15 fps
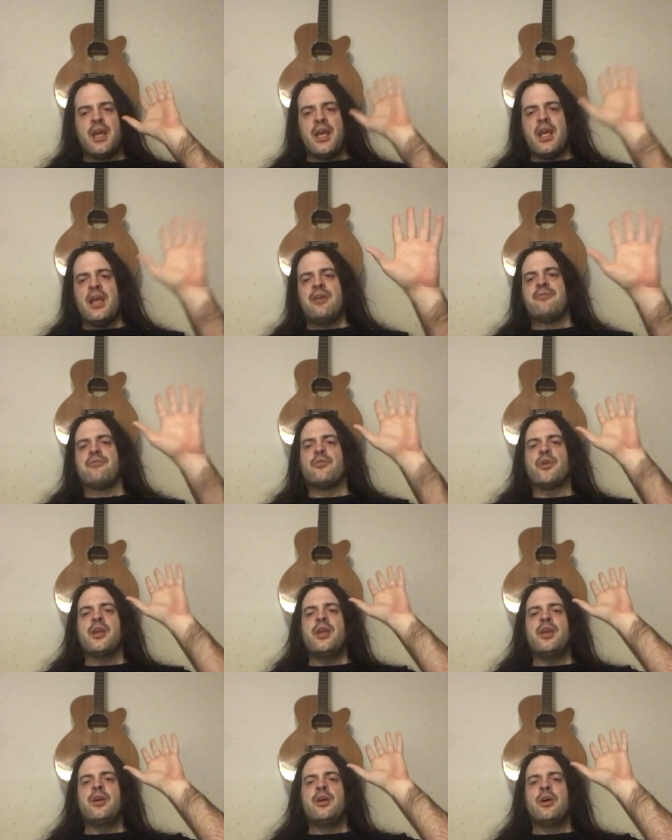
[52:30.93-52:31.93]

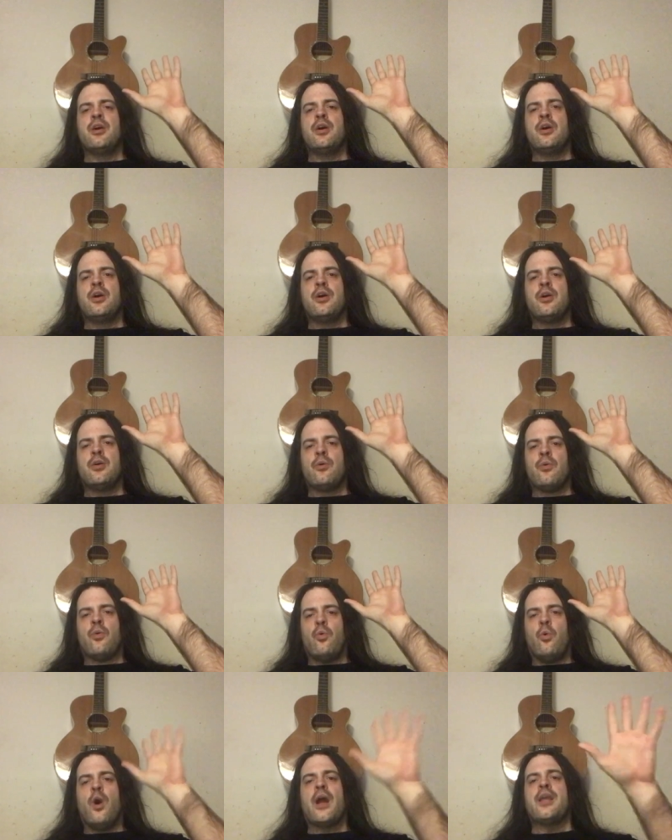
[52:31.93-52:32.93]
every
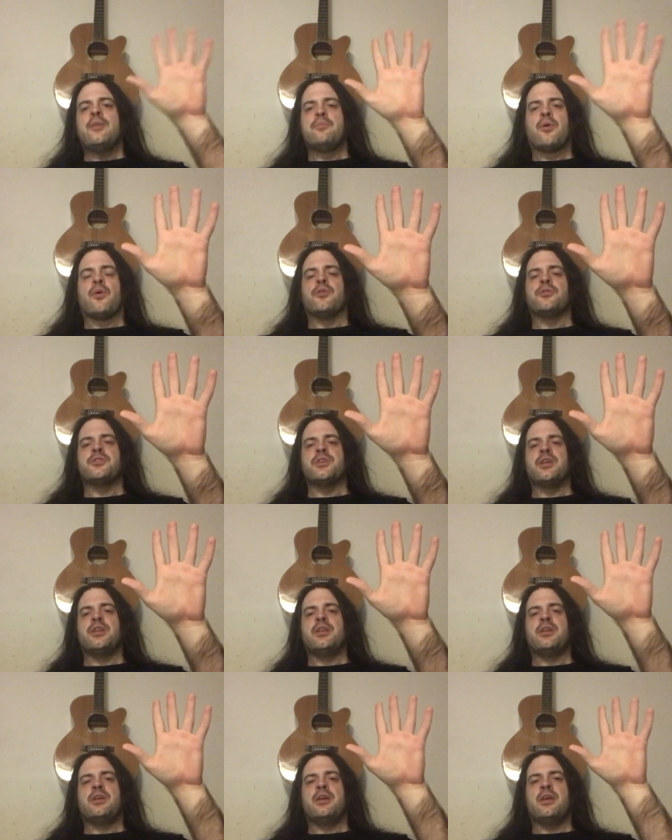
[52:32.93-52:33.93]
white
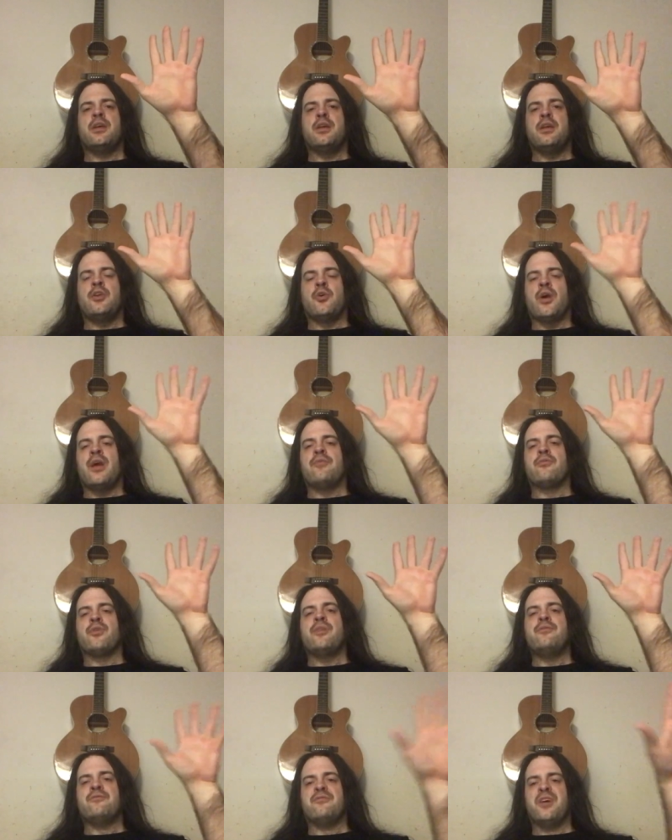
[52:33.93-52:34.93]
person, you know,
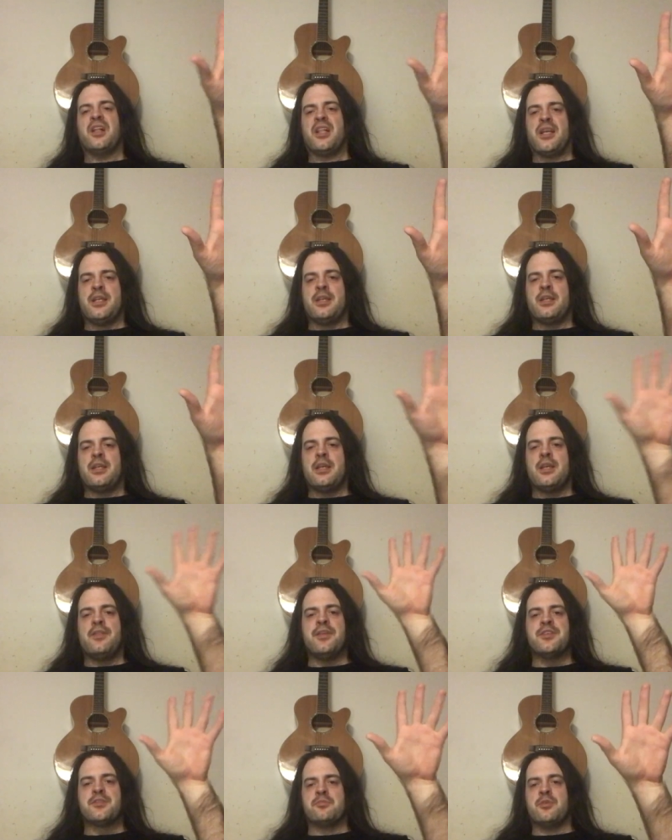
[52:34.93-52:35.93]
every villain in
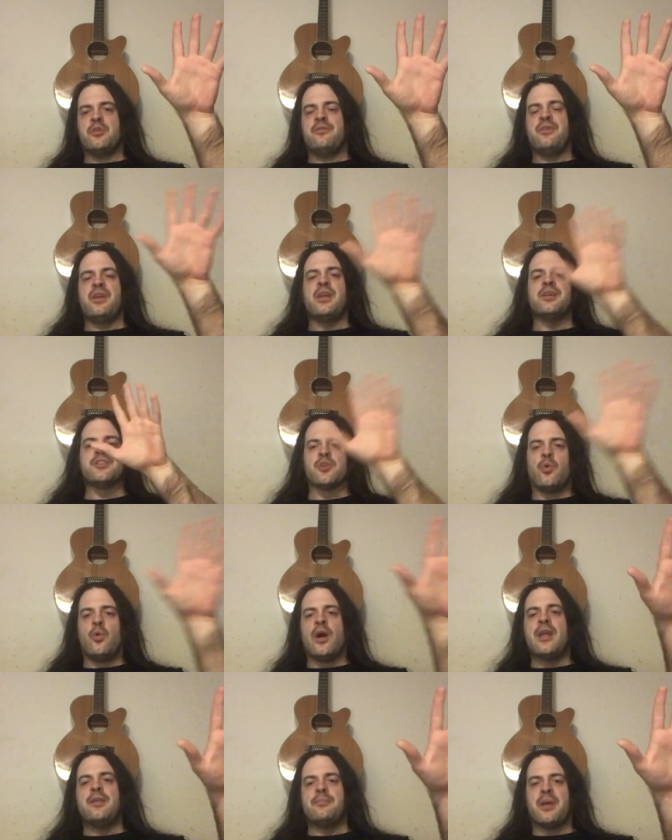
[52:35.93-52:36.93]
this movie is a
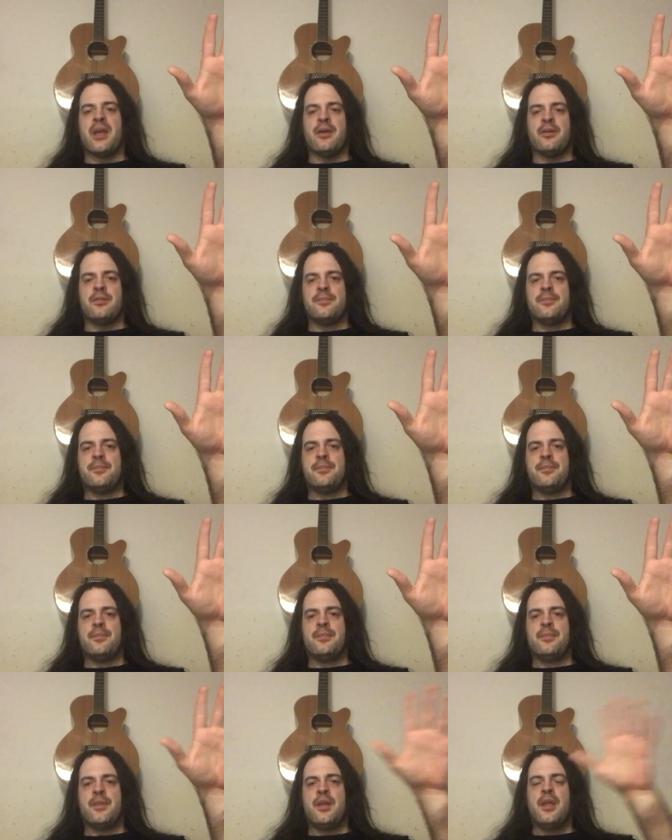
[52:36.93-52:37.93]
white male.
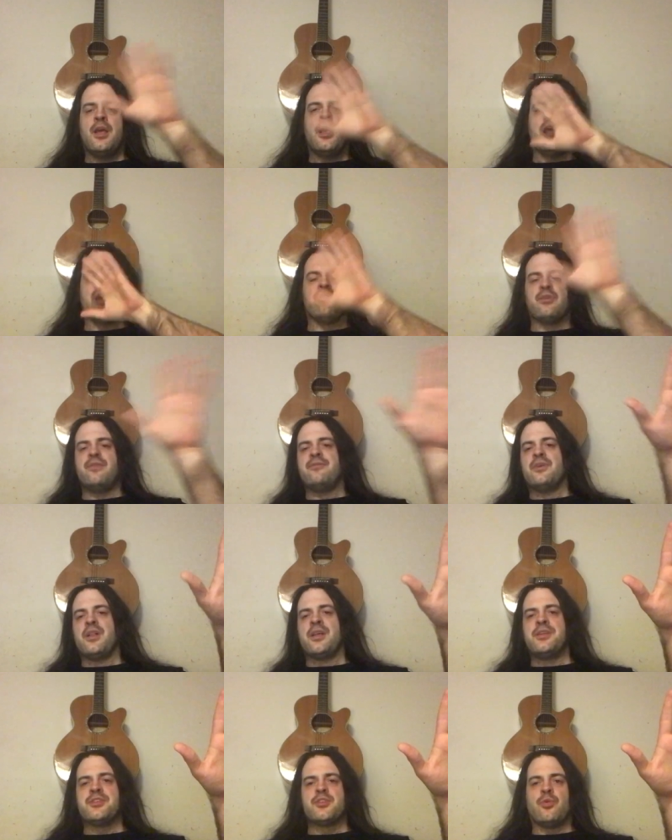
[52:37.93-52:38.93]
Every
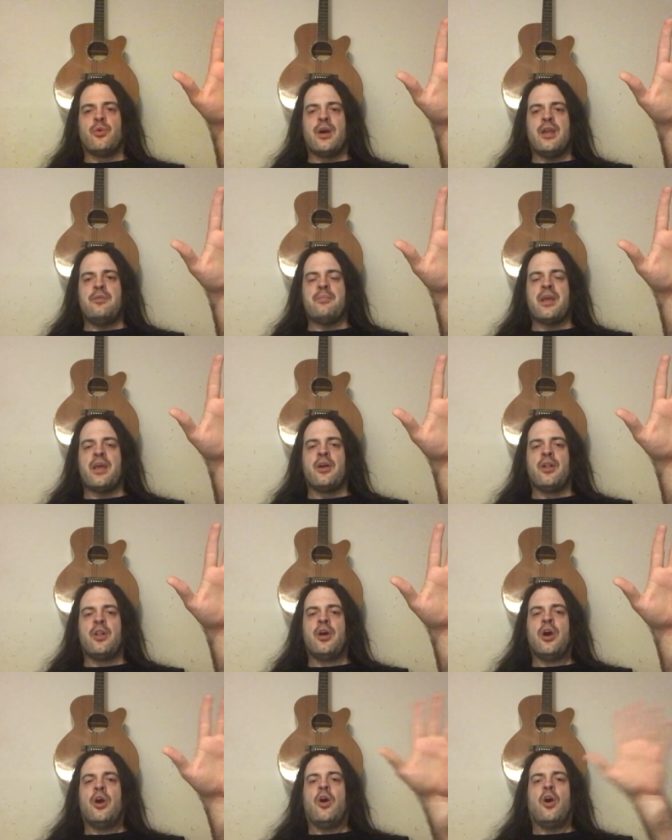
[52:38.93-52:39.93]
villain is a white male.
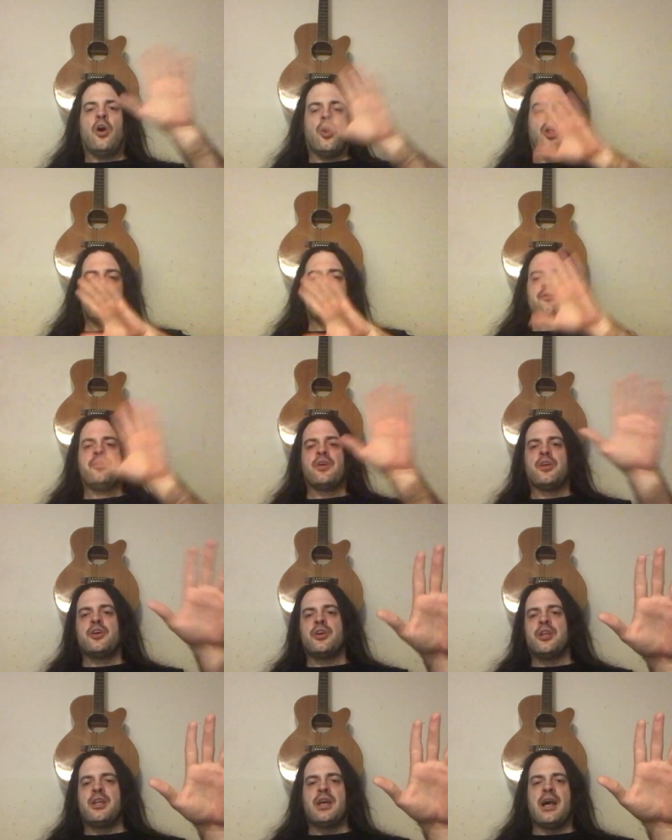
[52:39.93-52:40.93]
All of the
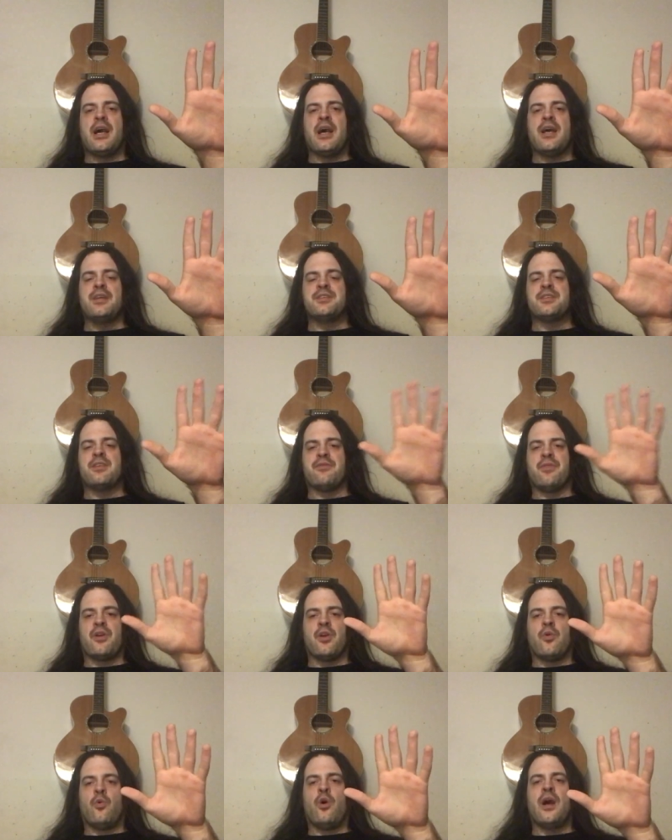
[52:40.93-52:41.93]
good guys, if
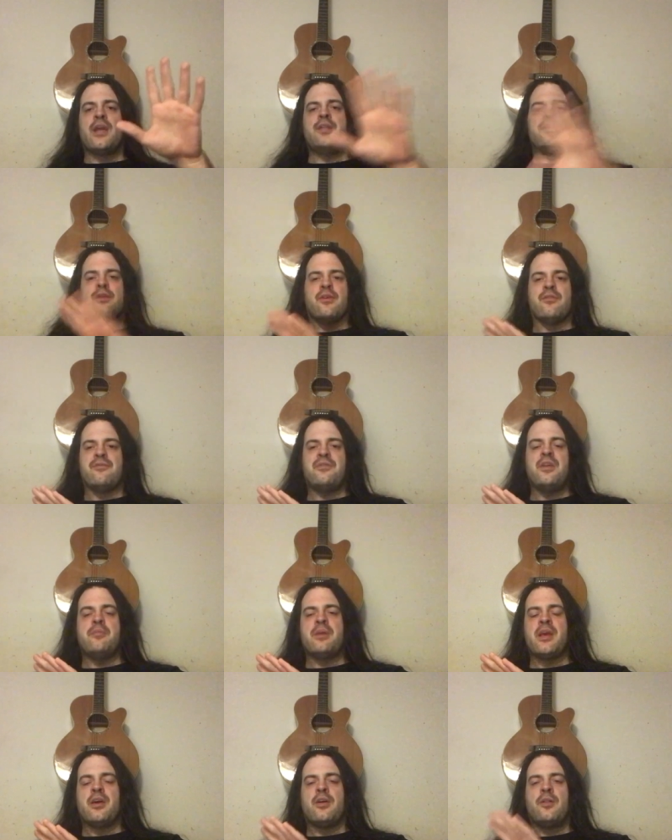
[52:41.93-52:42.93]
they're white, they're
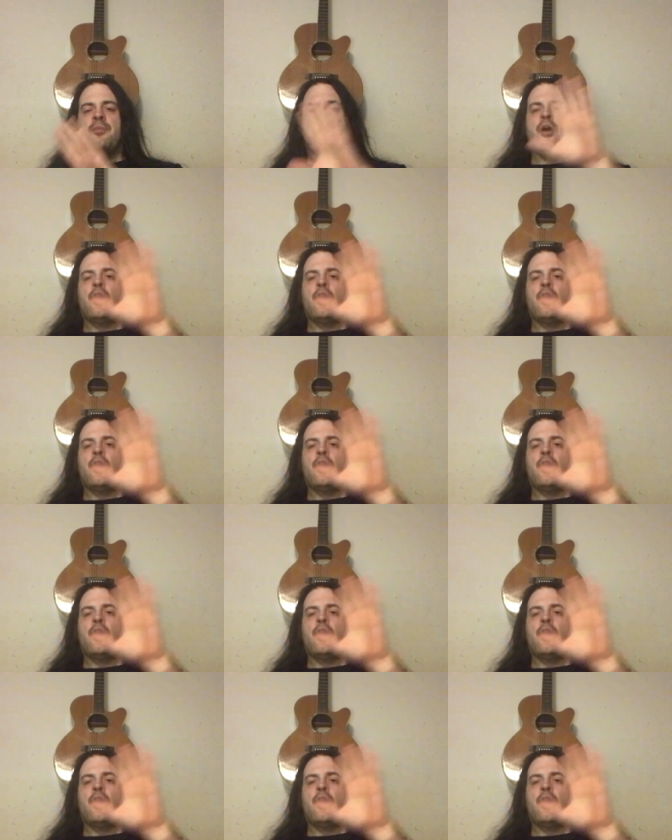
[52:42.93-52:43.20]
female,